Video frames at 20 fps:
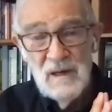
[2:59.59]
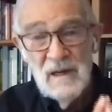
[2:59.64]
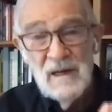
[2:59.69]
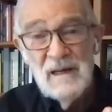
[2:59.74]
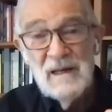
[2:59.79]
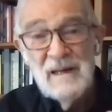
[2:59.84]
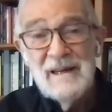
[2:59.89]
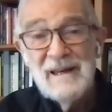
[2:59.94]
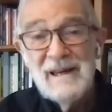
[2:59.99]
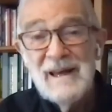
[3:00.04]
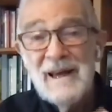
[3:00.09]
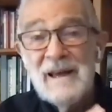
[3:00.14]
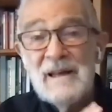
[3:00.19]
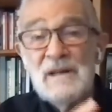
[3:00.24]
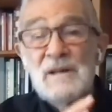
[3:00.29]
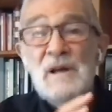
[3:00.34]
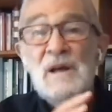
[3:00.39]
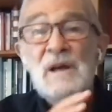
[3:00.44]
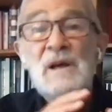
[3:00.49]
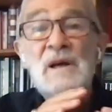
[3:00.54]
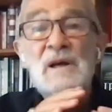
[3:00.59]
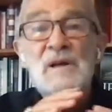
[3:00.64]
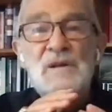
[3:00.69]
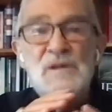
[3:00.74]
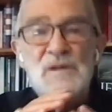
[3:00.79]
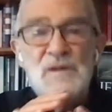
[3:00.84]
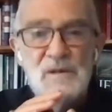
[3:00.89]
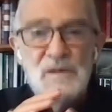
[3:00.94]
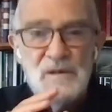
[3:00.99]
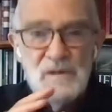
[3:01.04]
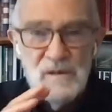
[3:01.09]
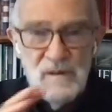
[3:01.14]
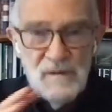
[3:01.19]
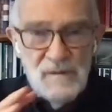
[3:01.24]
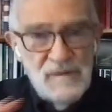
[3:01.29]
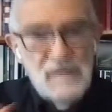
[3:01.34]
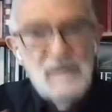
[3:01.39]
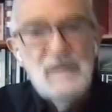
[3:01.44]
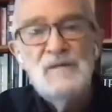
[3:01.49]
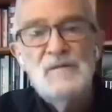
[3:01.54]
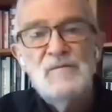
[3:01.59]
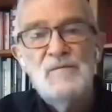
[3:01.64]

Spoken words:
He can't defeat